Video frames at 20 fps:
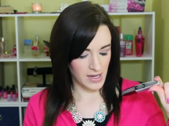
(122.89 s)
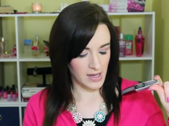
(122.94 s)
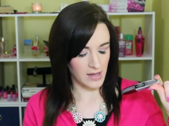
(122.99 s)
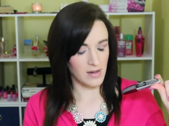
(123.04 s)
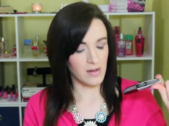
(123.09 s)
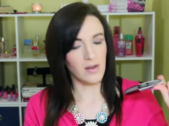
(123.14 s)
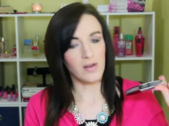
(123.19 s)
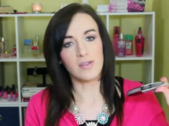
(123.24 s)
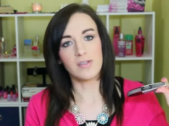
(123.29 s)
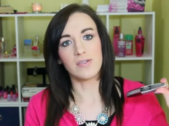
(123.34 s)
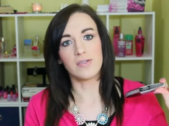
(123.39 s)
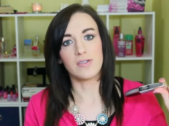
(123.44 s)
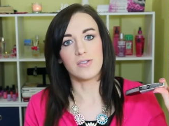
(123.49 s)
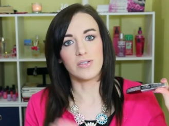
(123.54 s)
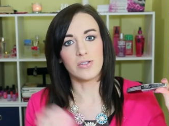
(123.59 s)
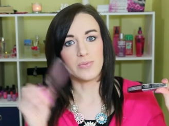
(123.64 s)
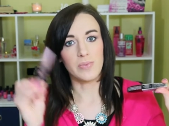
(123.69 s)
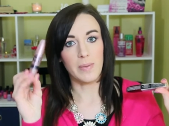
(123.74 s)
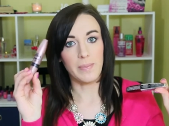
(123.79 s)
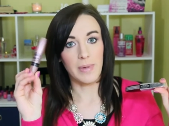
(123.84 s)
and also to
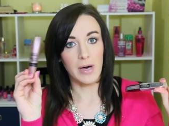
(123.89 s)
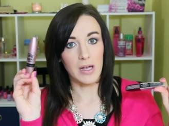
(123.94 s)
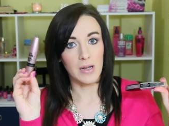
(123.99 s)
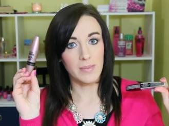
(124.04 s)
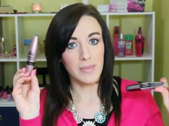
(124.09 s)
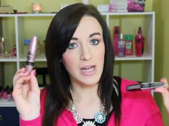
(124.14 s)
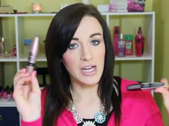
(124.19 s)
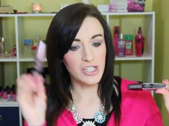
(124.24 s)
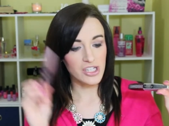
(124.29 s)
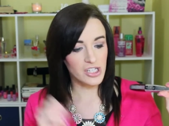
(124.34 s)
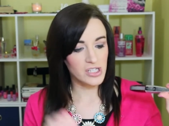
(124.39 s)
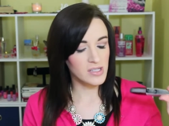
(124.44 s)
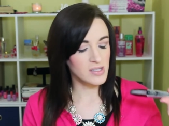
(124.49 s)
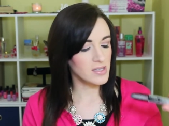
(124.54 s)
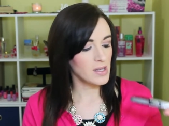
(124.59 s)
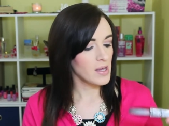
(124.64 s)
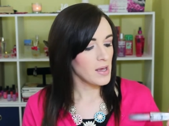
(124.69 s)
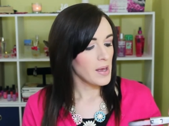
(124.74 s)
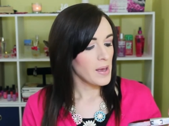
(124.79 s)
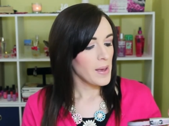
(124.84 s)
do my bottom
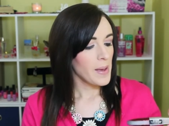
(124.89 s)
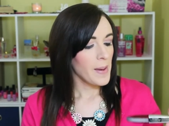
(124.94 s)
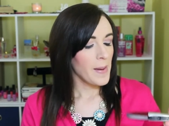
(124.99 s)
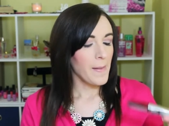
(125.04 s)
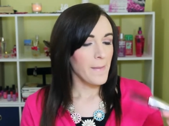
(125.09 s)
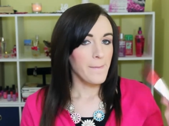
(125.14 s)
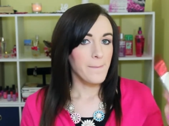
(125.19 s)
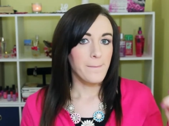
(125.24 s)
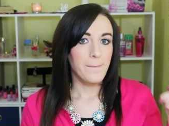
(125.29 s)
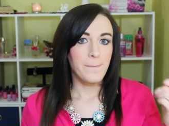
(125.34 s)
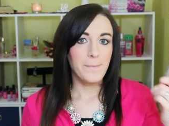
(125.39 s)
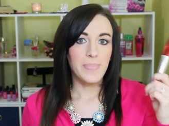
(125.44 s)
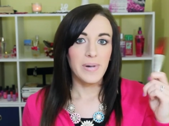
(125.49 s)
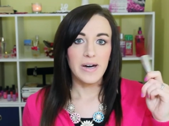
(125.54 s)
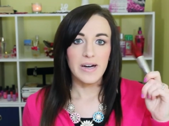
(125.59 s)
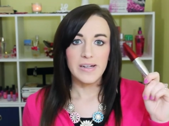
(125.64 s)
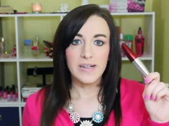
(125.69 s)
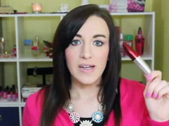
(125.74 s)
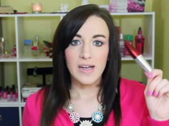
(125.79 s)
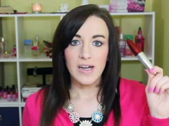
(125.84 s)
lashes.
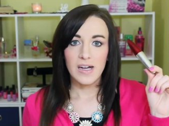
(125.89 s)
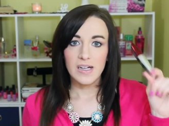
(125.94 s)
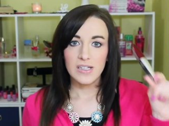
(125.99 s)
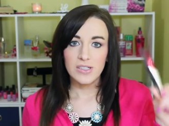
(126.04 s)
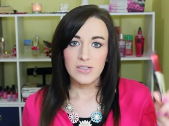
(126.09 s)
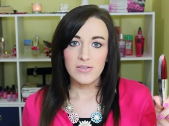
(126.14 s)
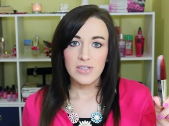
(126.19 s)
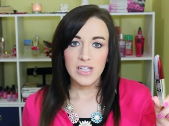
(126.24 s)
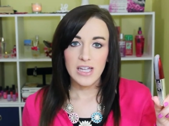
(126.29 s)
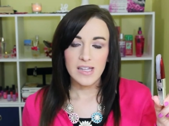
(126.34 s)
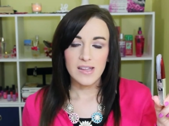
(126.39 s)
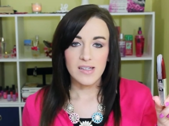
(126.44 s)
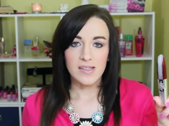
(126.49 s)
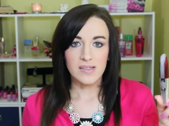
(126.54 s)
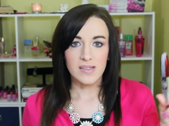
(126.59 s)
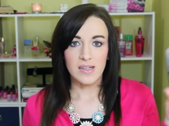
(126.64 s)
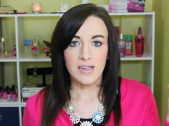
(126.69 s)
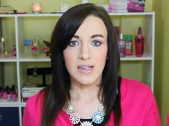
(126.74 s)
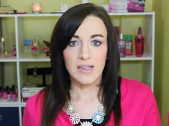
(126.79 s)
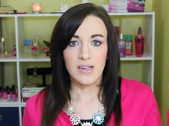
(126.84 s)
But I do really like
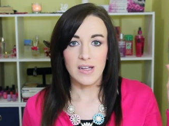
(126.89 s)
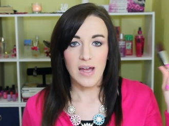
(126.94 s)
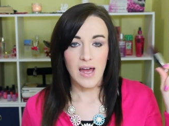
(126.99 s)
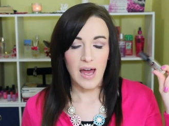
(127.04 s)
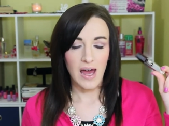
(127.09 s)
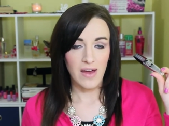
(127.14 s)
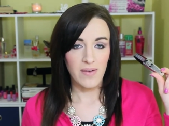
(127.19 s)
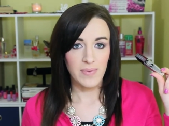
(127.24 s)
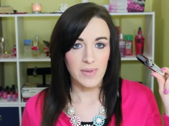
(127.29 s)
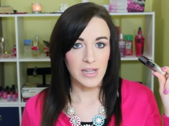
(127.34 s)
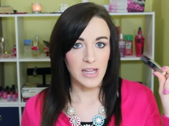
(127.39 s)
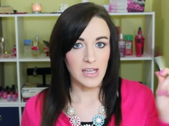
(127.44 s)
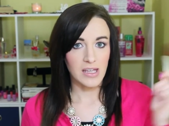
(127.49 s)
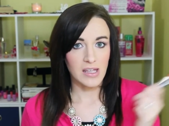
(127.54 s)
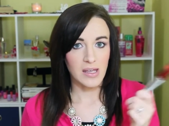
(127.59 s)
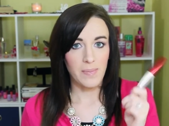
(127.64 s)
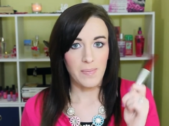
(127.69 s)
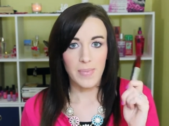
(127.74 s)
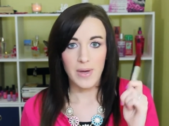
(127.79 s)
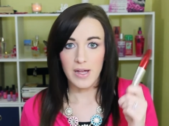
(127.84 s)
this, and I have been
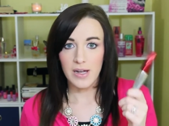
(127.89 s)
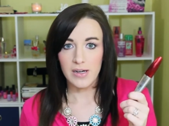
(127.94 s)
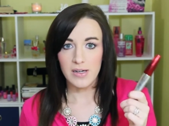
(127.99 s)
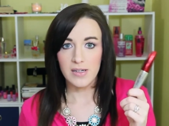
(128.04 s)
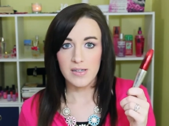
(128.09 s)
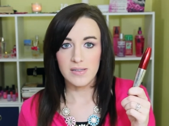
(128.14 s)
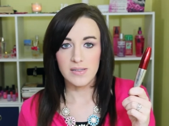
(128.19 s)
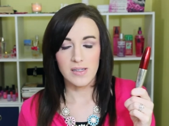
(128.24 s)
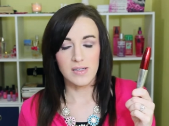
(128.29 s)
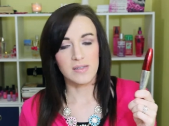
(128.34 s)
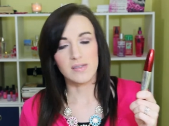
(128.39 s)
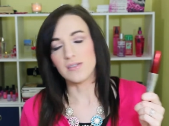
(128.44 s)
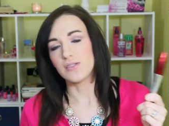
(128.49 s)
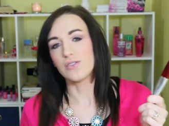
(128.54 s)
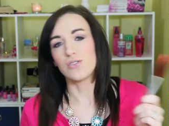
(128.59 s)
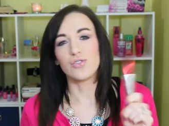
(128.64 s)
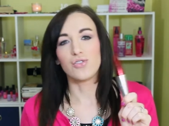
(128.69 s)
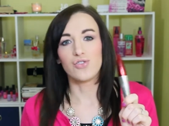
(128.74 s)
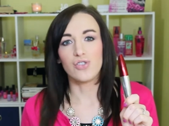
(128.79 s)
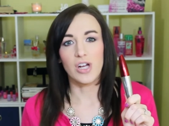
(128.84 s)
liking it better since
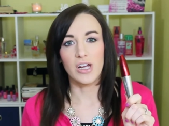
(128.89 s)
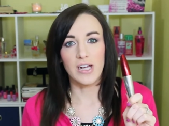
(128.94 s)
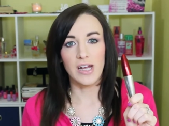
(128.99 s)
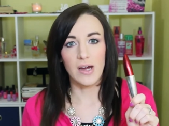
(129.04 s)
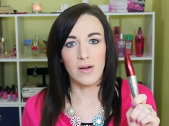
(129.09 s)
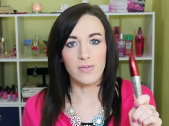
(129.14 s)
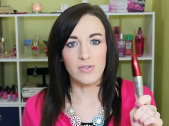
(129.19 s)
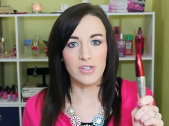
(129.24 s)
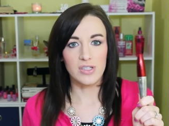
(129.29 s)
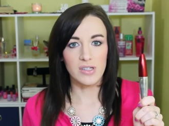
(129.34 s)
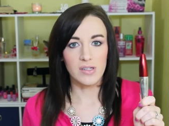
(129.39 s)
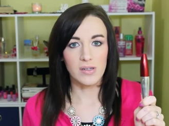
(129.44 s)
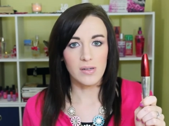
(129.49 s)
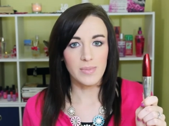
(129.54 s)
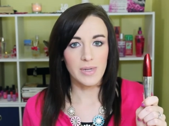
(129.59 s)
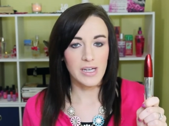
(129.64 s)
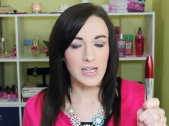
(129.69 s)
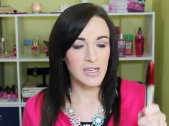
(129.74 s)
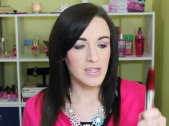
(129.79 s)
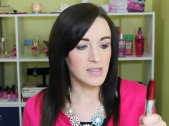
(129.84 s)
it's dried out just a
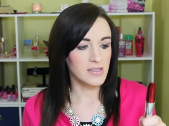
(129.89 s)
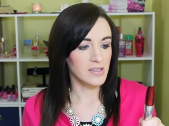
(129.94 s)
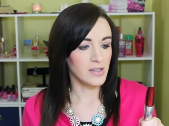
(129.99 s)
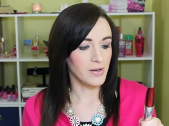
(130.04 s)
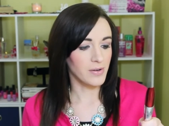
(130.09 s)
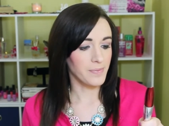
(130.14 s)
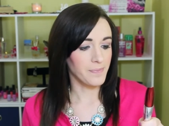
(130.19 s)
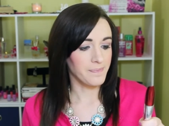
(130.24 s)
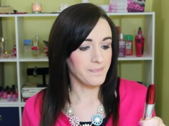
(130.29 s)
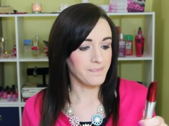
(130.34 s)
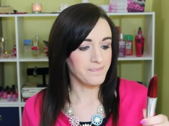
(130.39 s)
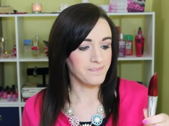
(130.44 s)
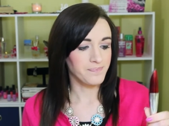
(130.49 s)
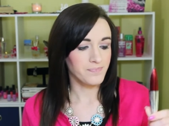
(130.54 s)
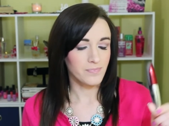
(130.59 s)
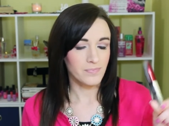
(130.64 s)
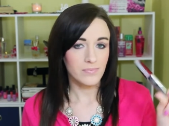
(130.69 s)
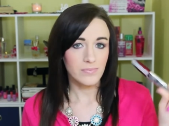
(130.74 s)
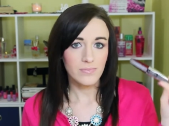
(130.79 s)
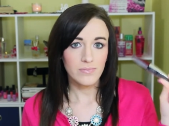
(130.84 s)
little bit, so
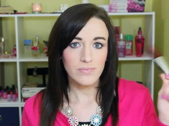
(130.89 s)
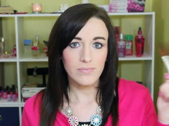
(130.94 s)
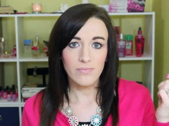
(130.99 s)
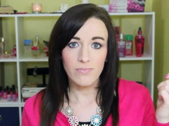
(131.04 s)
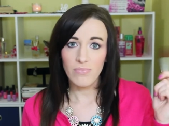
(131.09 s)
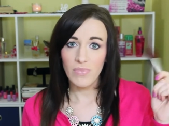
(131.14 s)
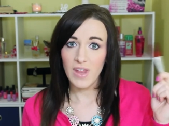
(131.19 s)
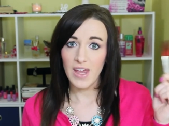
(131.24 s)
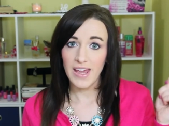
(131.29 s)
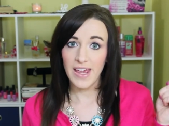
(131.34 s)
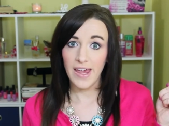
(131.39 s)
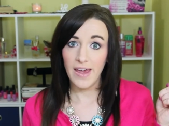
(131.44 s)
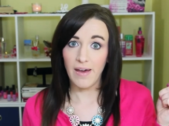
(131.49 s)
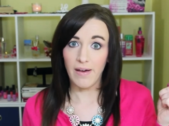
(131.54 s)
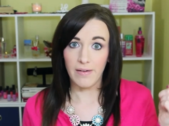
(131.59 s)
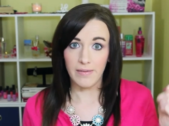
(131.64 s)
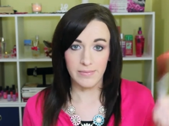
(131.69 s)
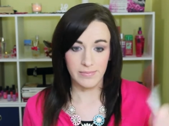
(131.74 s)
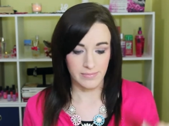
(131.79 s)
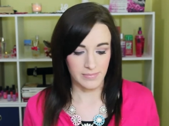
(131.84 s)
yeah,